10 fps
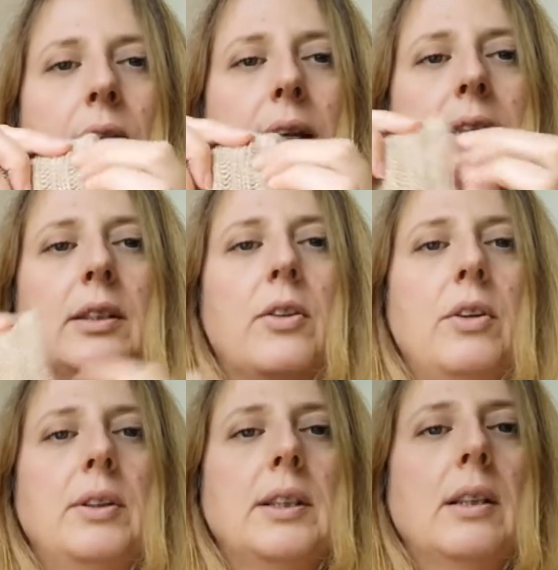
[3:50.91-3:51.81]
this
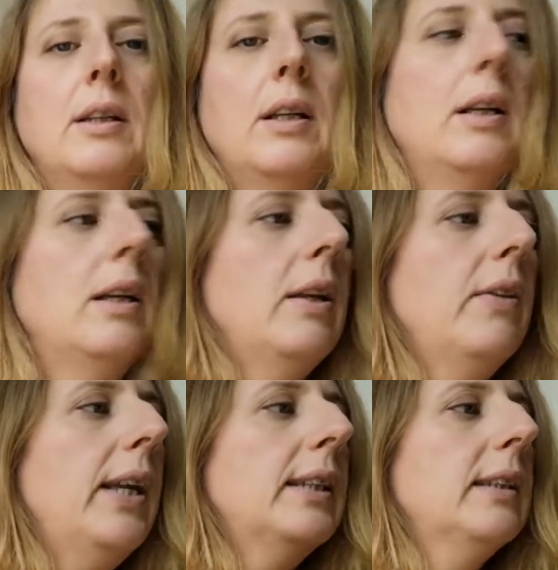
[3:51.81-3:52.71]
through to
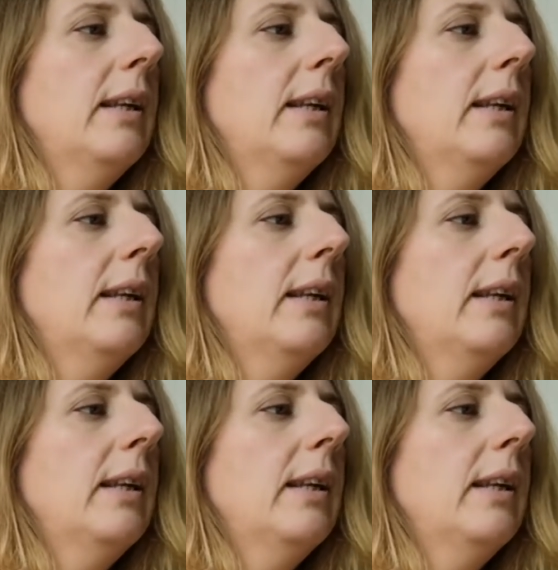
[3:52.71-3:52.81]
this.